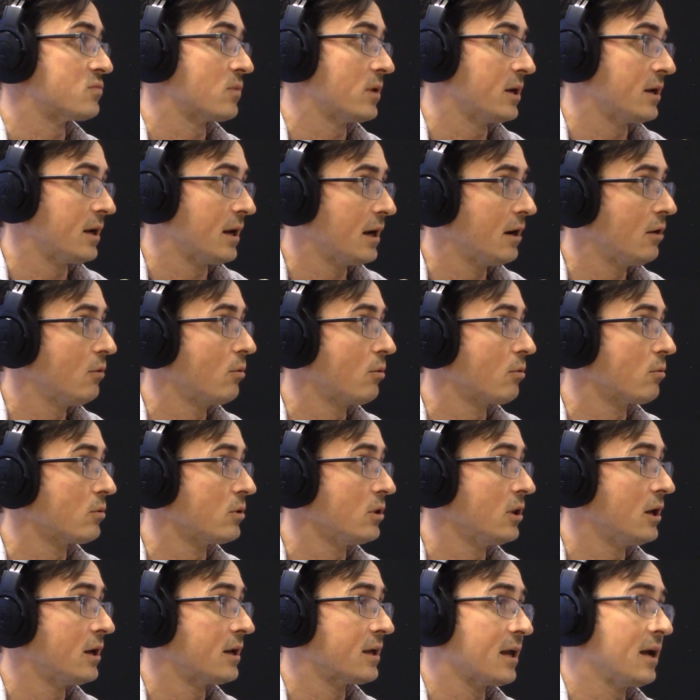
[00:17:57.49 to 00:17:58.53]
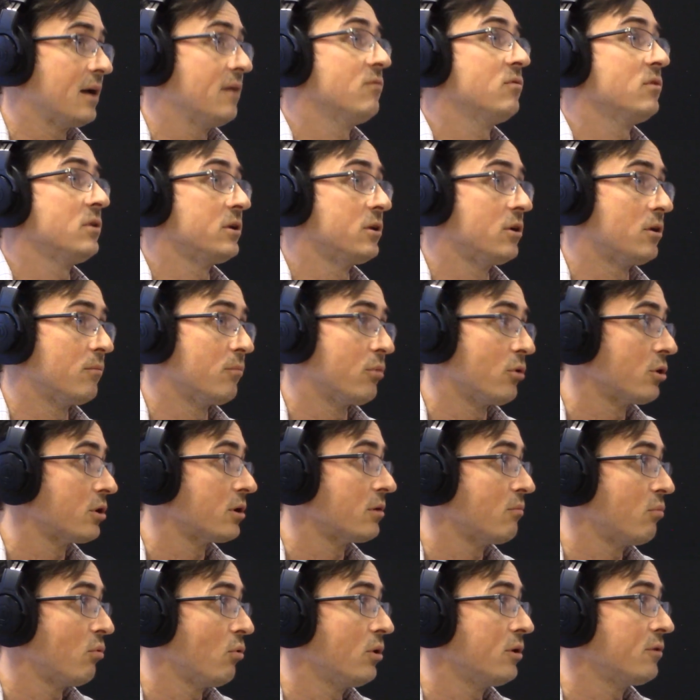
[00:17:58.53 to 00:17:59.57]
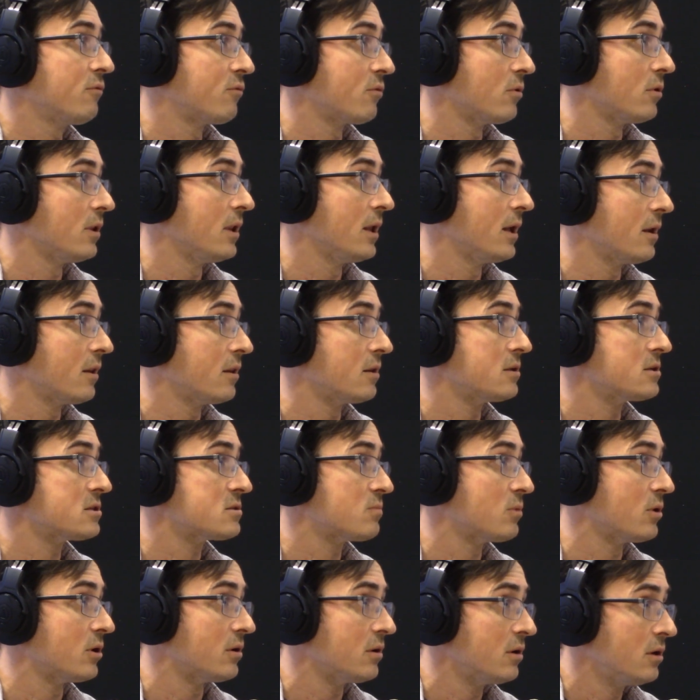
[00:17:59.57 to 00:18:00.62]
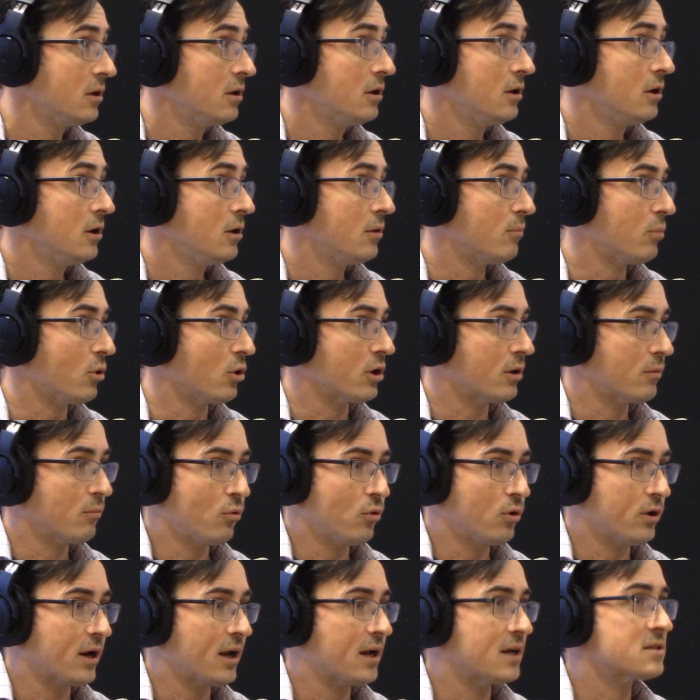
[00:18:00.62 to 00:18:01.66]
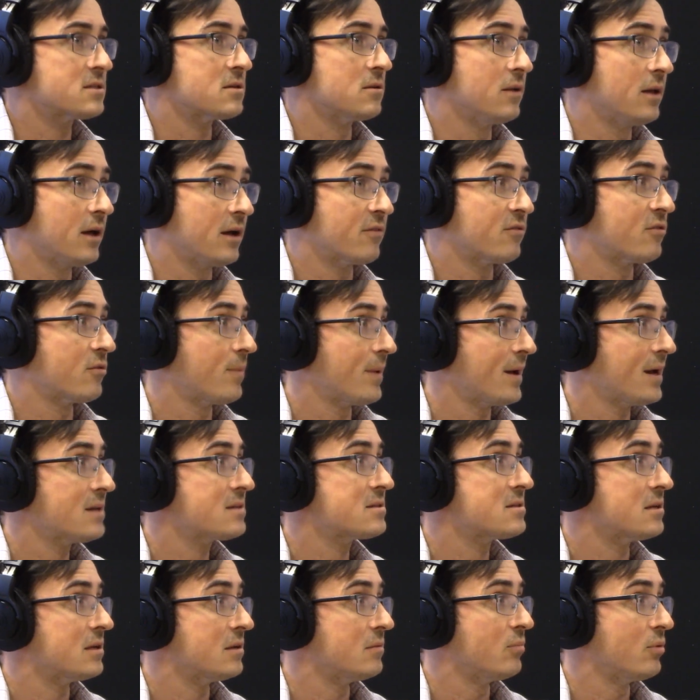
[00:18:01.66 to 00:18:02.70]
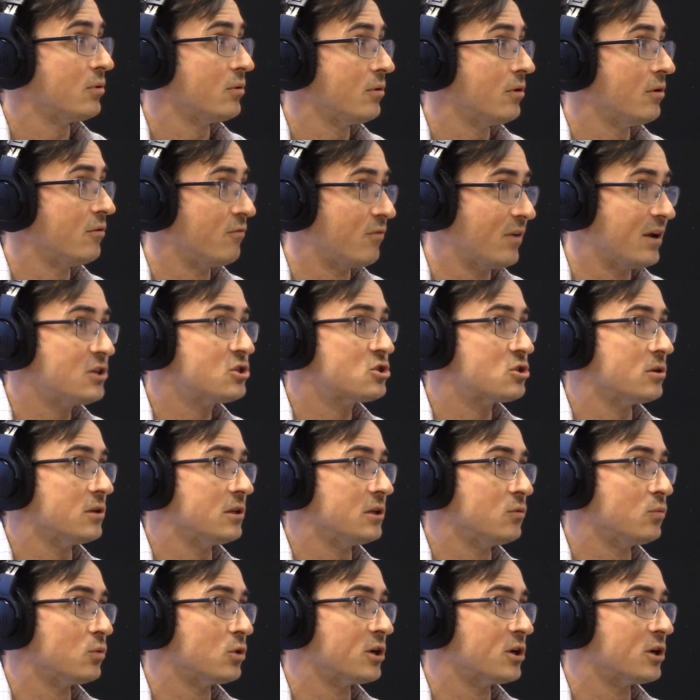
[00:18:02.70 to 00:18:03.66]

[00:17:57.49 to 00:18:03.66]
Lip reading: Right now, we're relying heavily on Bergen Point for a lot of these, but Bergen Point has a lot of capacity, but eventually